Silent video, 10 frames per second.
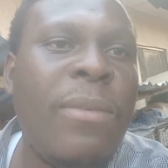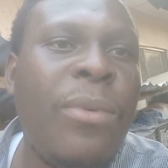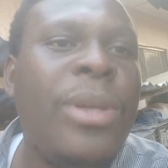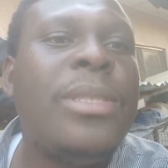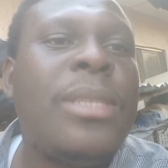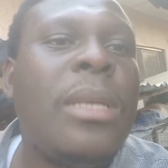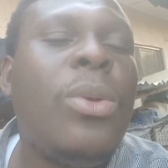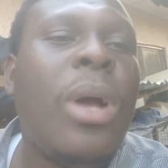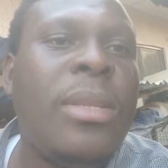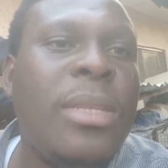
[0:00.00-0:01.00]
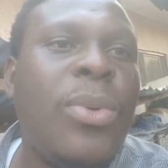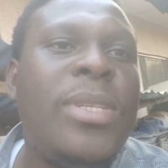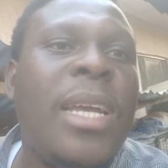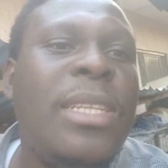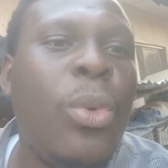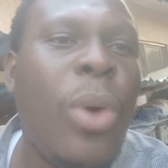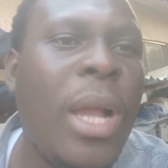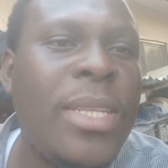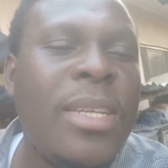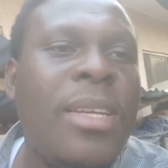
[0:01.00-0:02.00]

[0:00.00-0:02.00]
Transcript: For instance, look at it when they are in the wild.